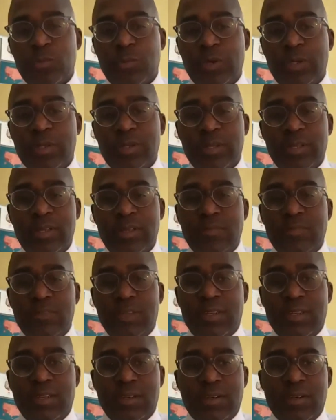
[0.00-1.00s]
we live
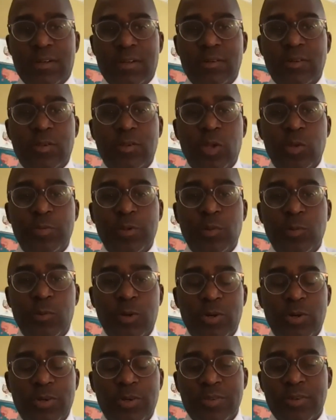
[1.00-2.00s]
in a global
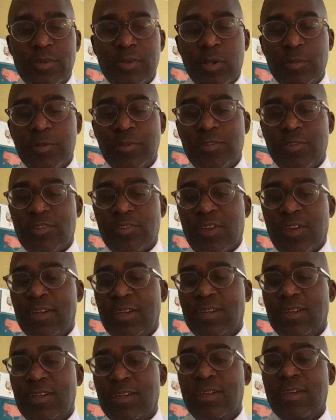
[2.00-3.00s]
world, a global
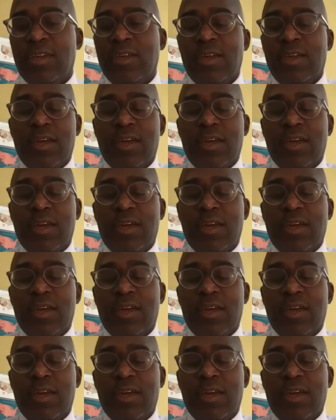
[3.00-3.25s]
society,